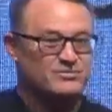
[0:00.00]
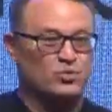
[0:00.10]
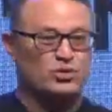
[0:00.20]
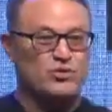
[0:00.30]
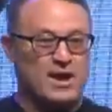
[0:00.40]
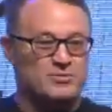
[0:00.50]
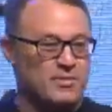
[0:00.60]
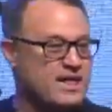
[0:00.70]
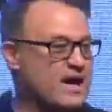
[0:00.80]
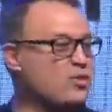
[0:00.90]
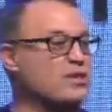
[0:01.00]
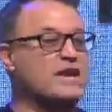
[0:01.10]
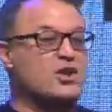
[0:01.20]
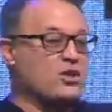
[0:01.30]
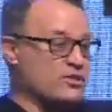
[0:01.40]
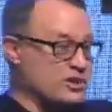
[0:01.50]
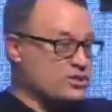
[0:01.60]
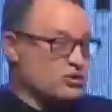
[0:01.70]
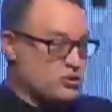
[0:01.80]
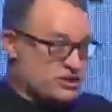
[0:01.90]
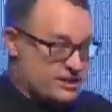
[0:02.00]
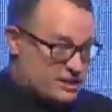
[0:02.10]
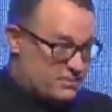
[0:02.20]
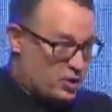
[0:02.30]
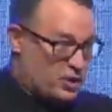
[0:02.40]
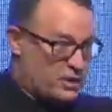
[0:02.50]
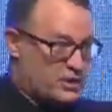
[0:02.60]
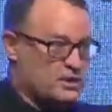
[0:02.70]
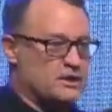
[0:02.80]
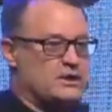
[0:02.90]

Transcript: We're trapped by that, or they can only research what's in the book.